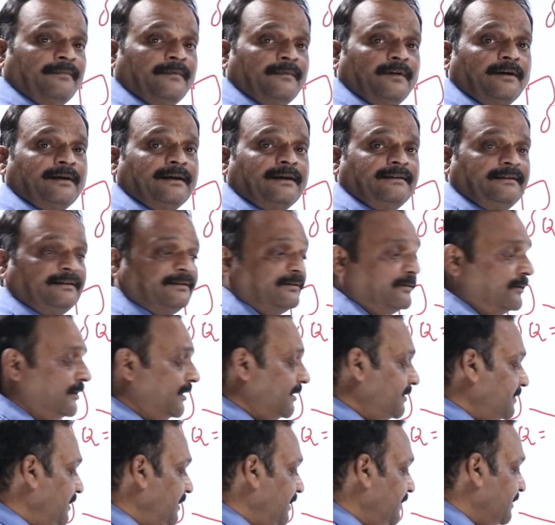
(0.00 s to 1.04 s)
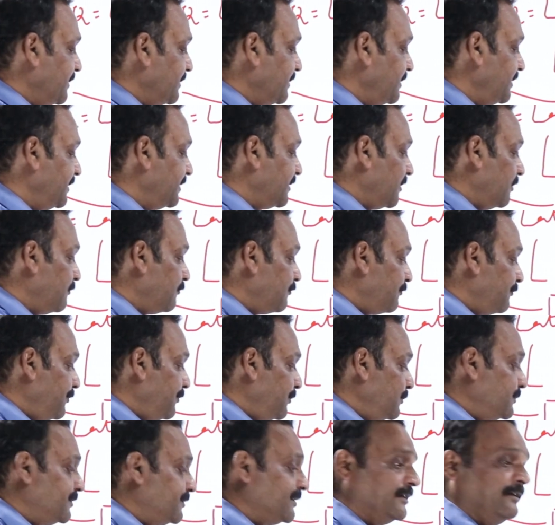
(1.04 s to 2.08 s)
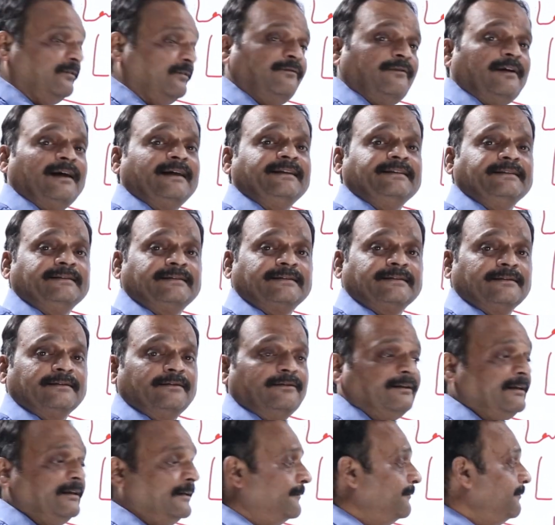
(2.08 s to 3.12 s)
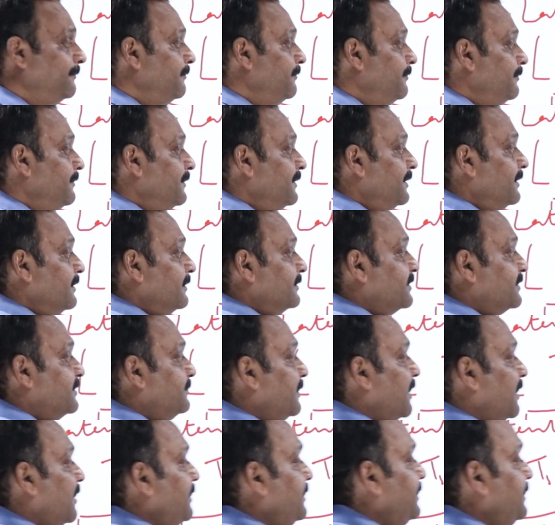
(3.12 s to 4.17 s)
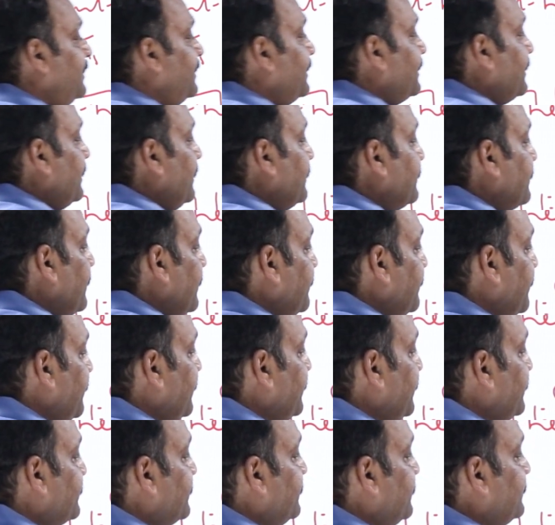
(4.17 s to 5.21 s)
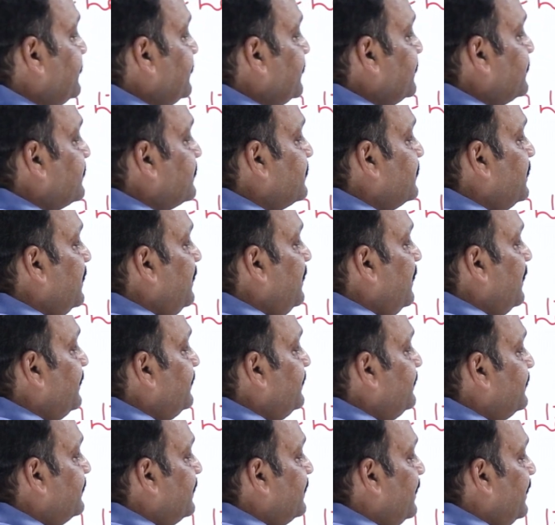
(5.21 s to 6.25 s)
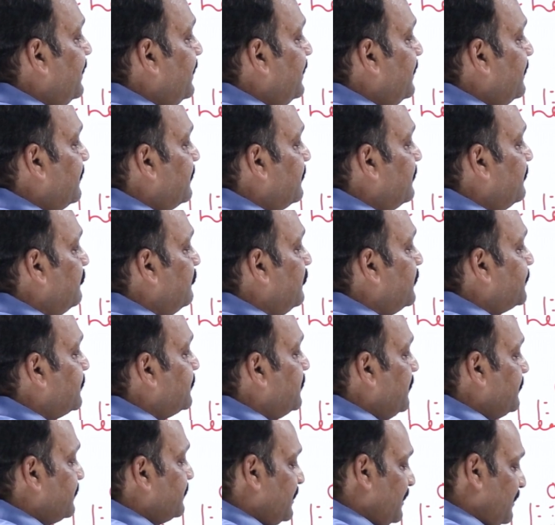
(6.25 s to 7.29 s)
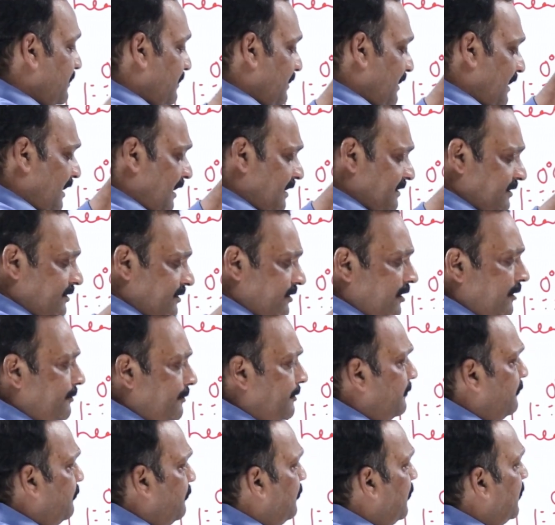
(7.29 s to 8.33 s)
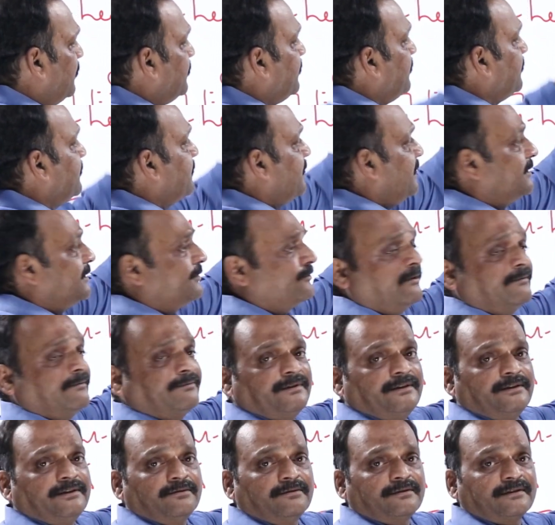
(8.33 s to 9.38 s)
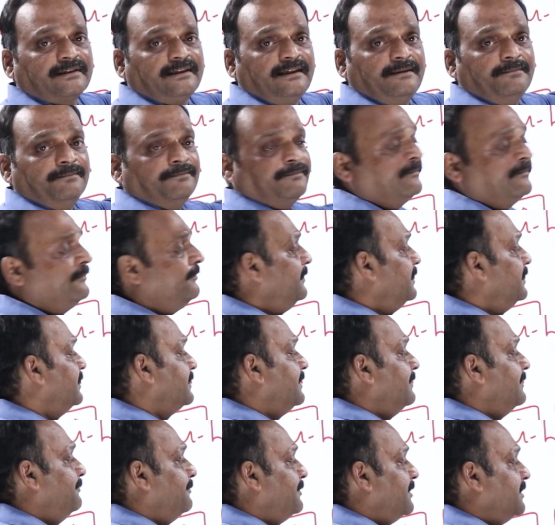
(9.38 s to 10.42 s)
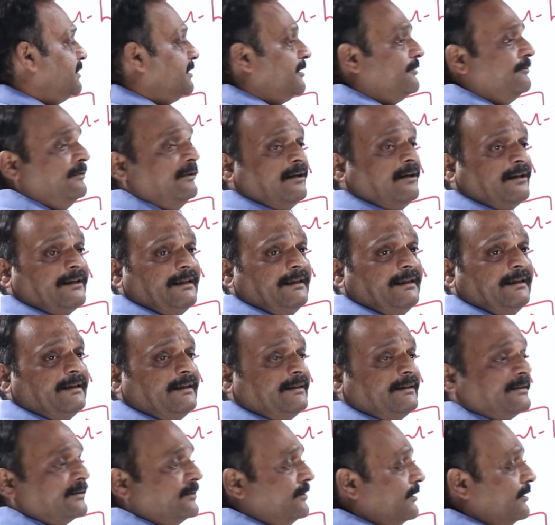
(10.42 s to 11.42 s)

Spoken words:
Okay, this is known as latent heat of fusion of ice. Okay, similarly here at 100 degrees Celsius, till entire what you call, till last drop of water transforms into steam, temperature will not increase.